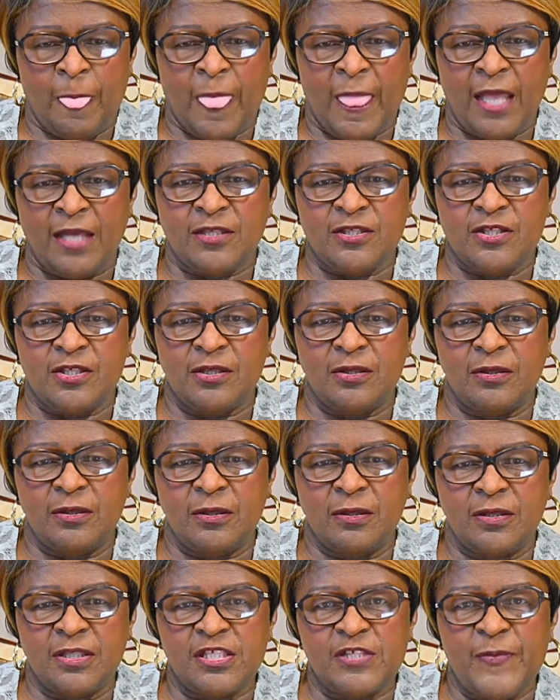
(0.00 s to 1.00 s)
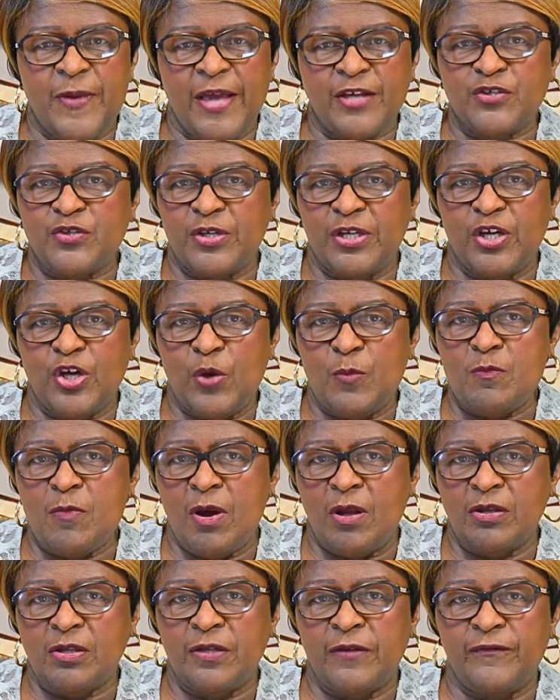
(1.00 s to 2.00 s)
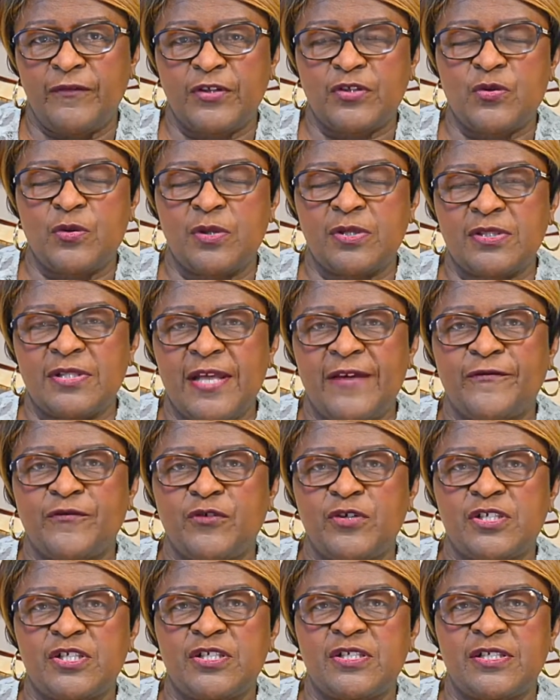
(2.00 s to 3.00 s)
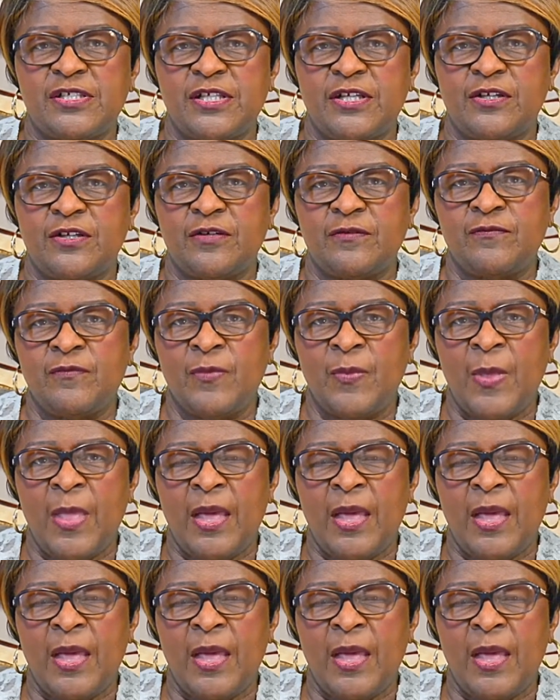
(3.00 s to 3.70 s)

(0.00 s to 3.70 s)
And so this is Pastor Gail Mullen at Victorious Life Christian Center.